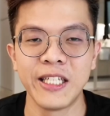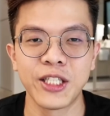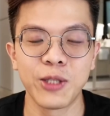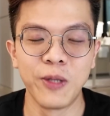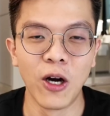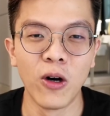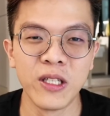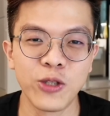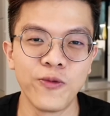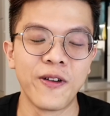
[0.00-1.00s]
let's just be
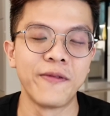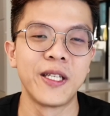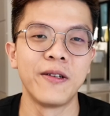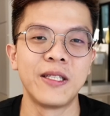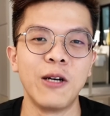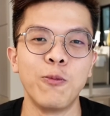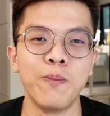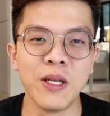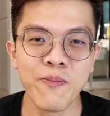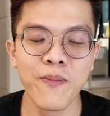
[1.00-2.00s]
honest with ourselves that
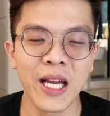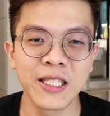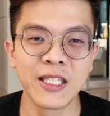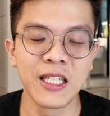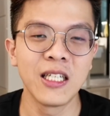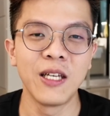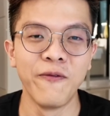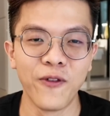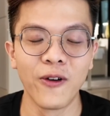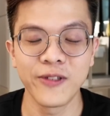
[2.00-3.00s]
min-maxing
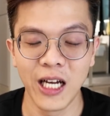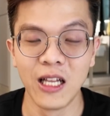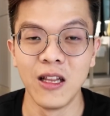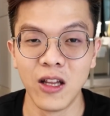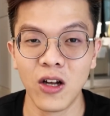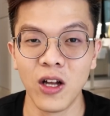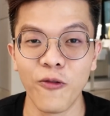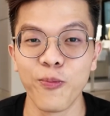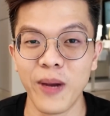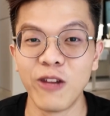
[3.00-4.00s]
involves a lot
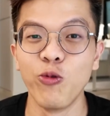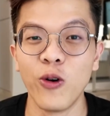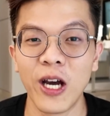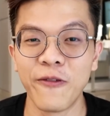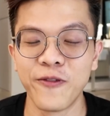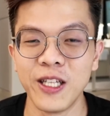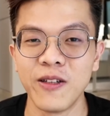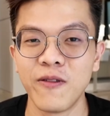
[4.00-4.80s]
of manual effort.